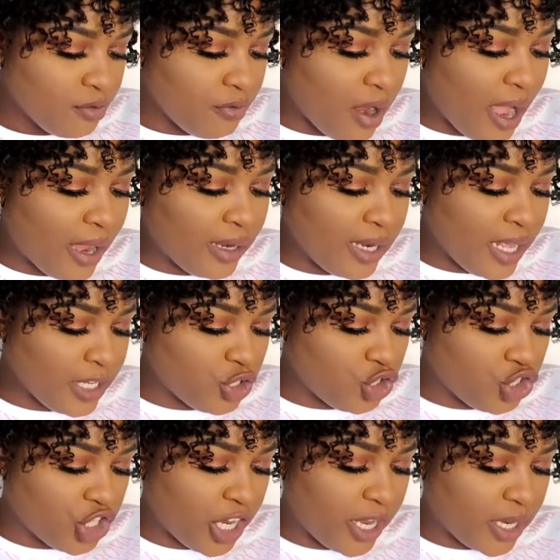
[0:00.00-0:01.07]
Right, let's
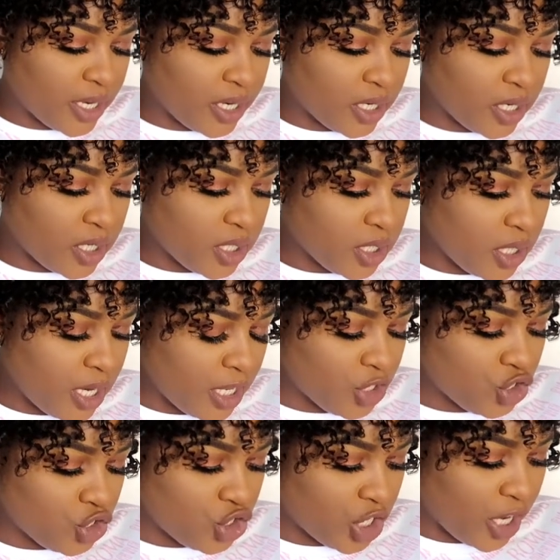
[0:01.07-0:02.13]
check.
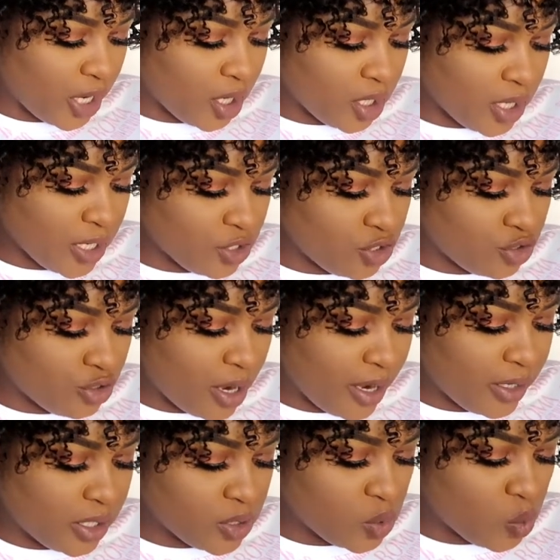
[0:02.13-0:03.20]
Let's check. Let's
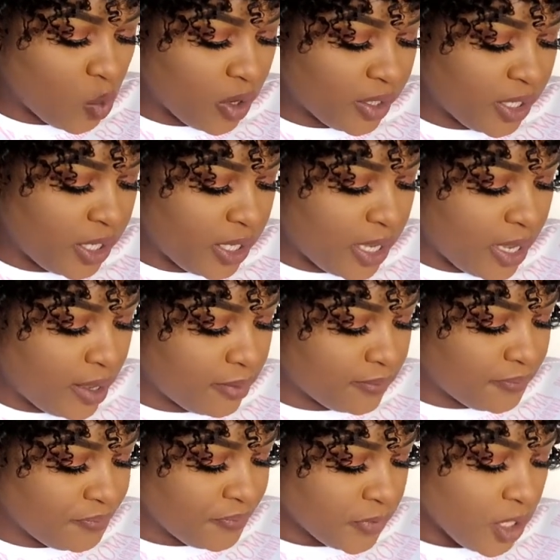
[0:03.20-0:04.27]
try this one here.
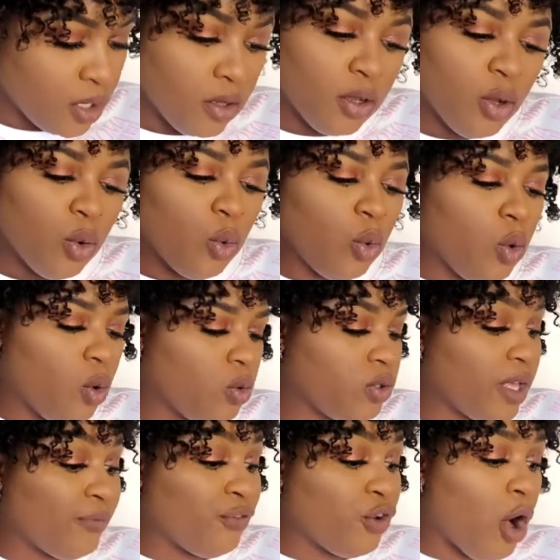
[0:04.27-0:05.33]
Oh,
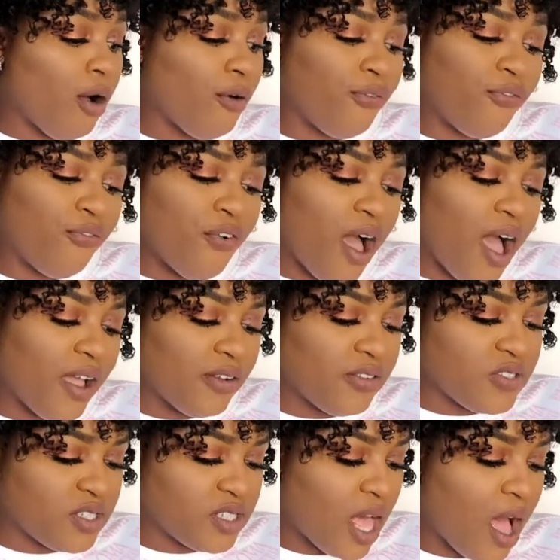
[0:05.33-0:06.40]
they've got
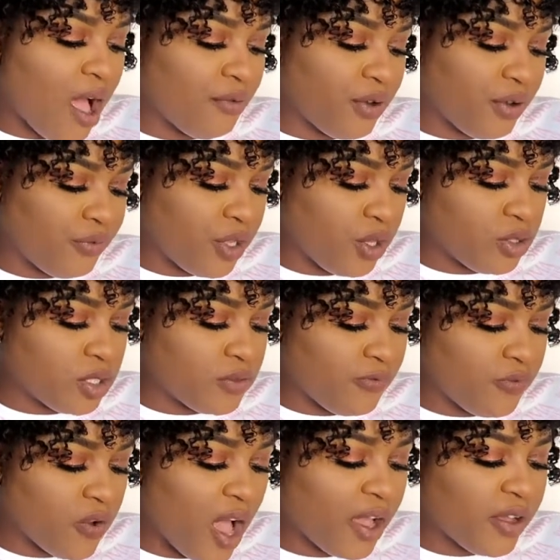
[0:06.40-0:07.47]
five-star reviews.
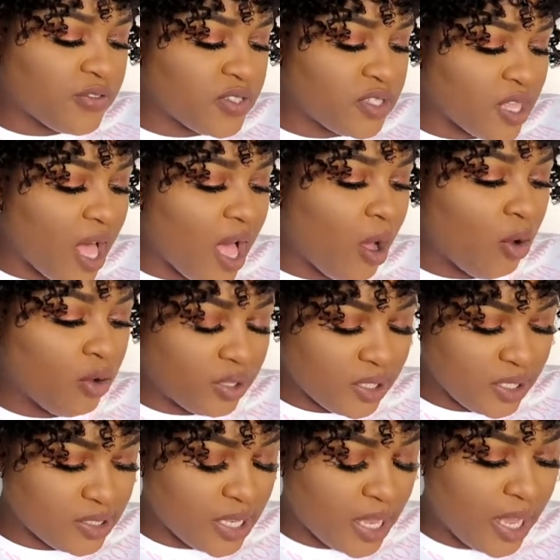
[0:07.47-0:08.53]
Five-star on
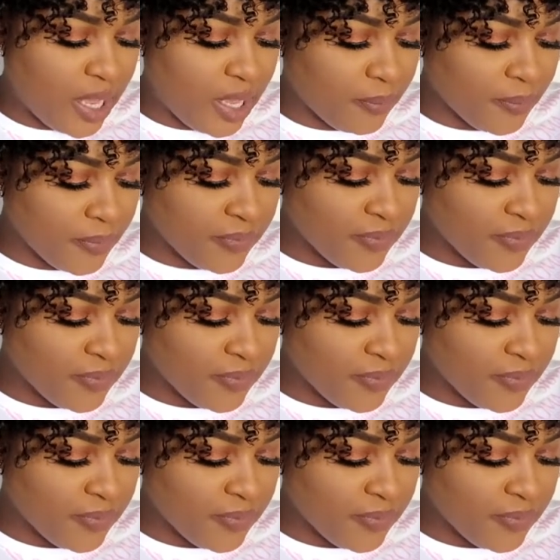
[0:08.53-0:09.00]
this hair.